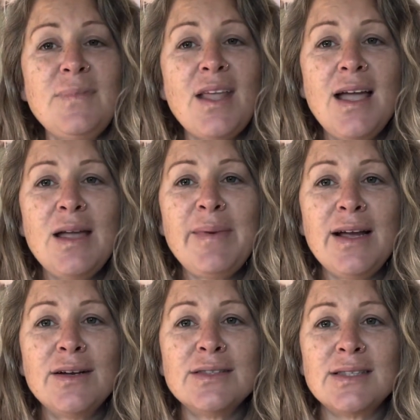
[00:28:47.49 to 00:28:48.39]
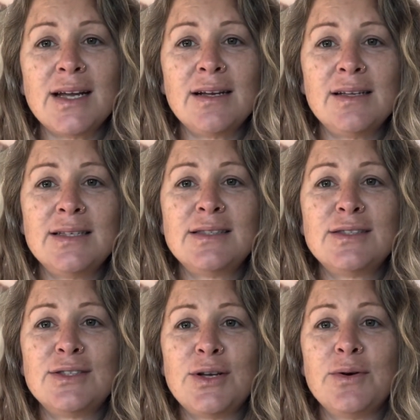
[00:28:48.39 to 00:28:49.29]
I am a hairstylist,
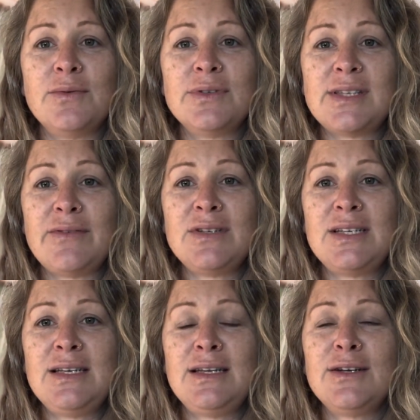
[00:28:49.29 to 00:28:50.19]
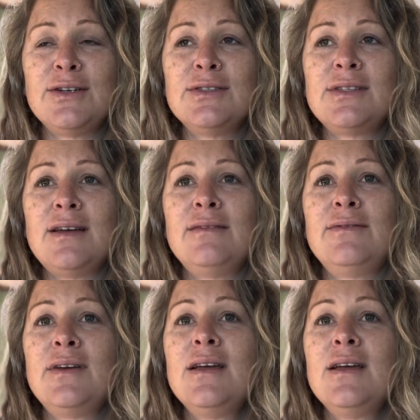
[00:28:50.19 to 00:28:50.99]
so 17 years of